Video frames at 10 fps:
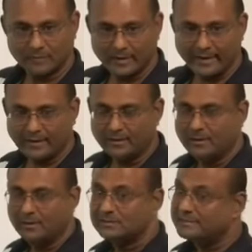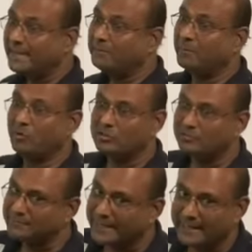Right? Same amount
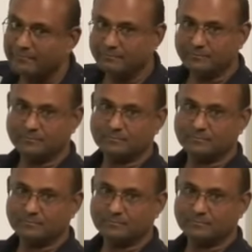of time.